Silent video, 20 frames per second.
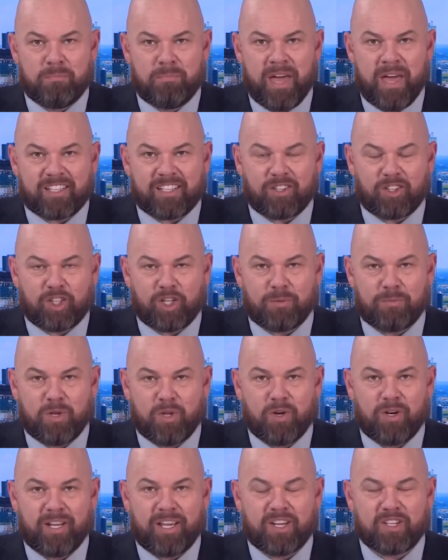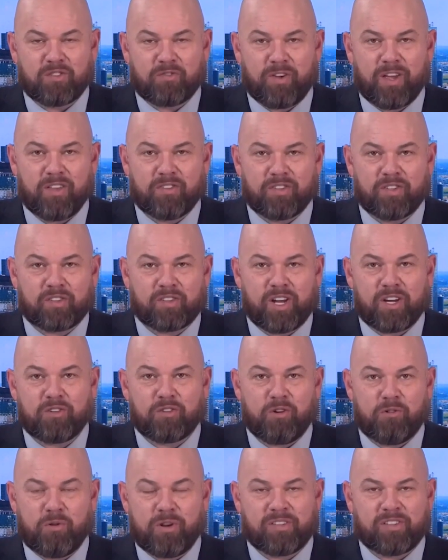medical community has failed this
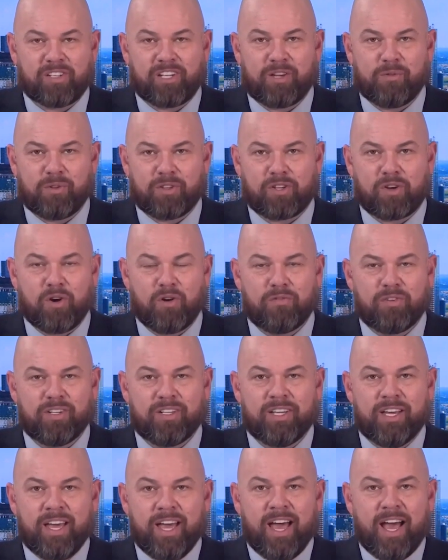country recently with COVID.